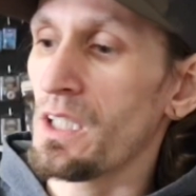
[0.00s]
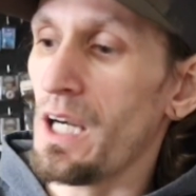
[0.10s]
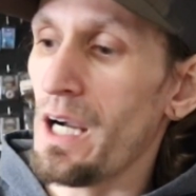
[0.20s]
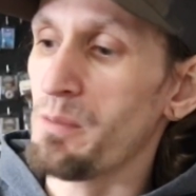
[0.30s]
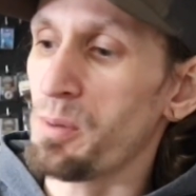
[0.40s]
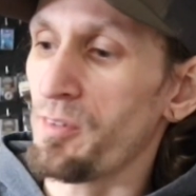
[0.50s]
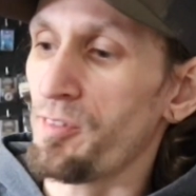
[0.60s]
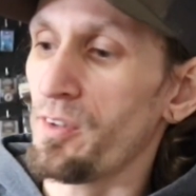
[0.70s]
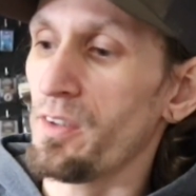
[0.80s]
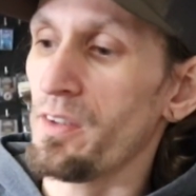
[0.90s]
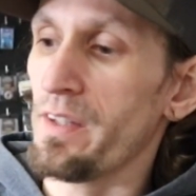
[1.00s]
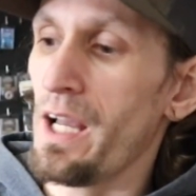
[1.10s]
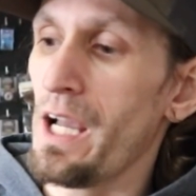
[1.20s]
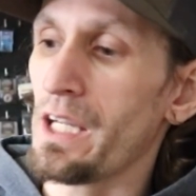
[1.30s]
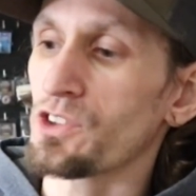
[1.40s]
I prefer the
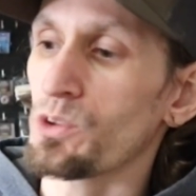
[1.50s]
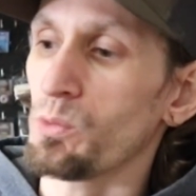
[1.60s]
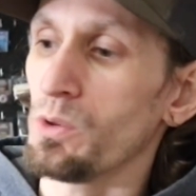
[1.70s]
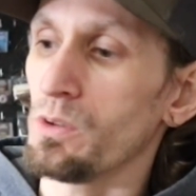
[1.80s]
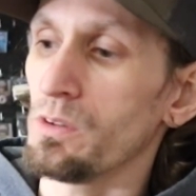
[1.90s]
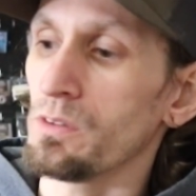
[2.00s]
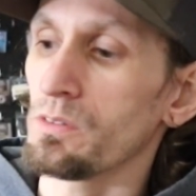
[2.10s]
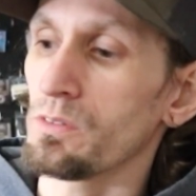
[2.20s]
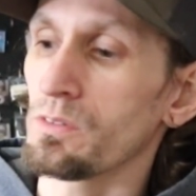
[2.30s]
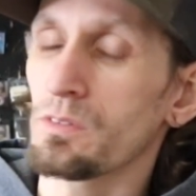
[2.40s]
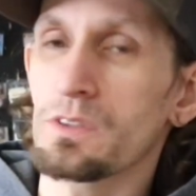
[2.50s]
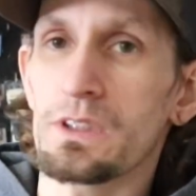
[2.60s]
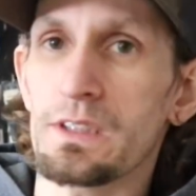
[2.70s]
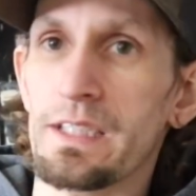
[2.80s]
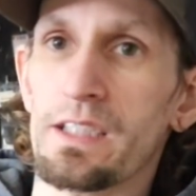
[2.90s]
actual
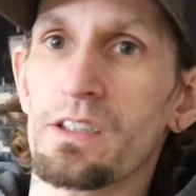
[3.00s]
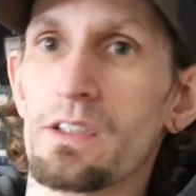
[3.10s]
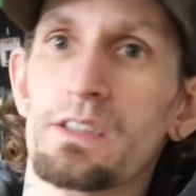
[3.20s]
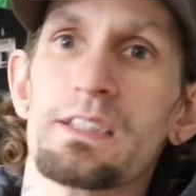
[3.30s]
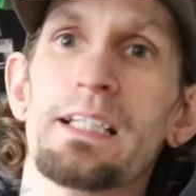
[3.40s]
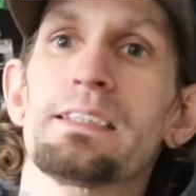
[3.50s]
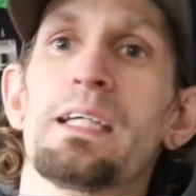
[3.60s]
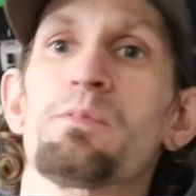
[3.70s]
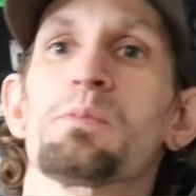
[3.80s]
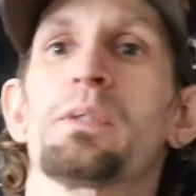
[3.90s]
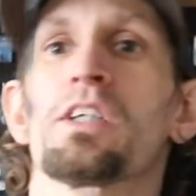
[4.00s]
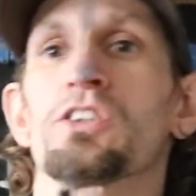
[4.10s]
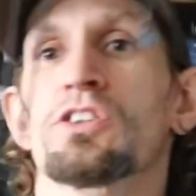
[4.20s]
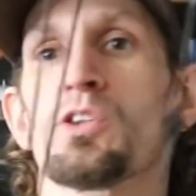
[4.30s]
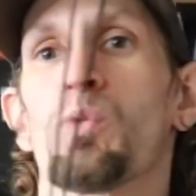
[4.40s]
sticker sight tapes
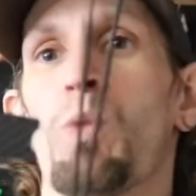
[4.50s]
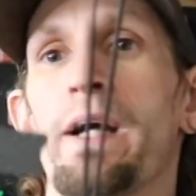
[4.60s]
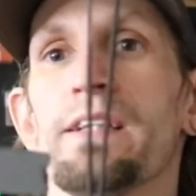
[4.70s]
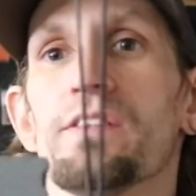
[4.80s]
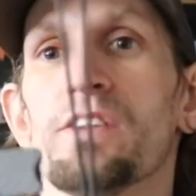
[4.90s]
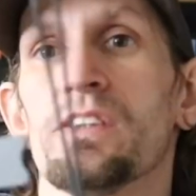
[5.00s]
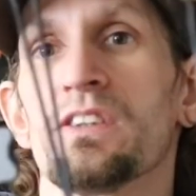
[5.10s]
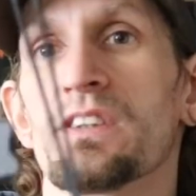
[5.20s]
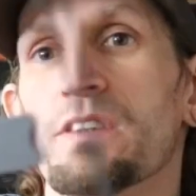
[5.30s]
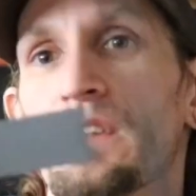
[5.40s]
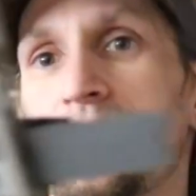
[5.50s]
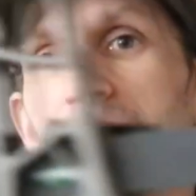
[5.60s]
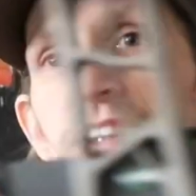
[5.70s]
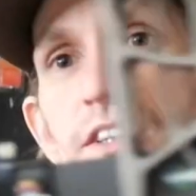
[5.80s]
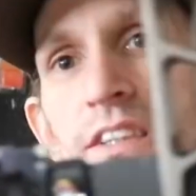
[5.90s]
because they're white. They're just
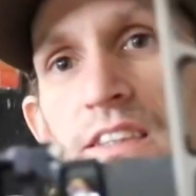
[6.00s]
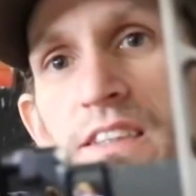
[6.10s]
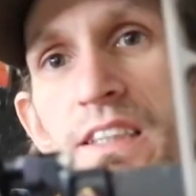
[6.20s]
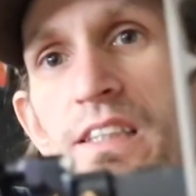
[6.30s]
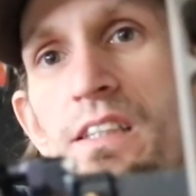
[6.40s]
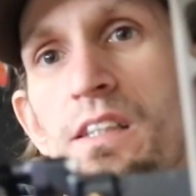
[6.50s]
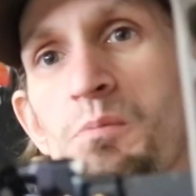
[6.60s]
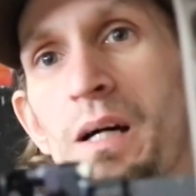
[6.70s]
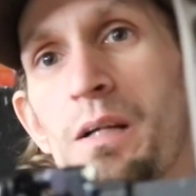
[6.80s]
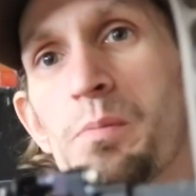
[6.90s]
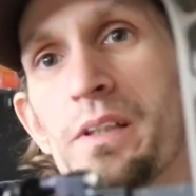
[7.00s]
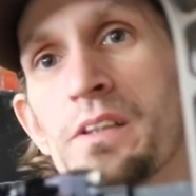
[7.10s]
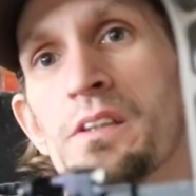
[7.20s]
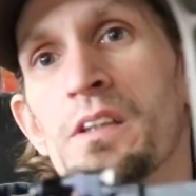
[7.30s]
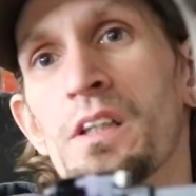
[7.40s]
easier to see, in my
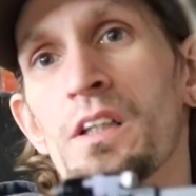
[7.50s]
opinion.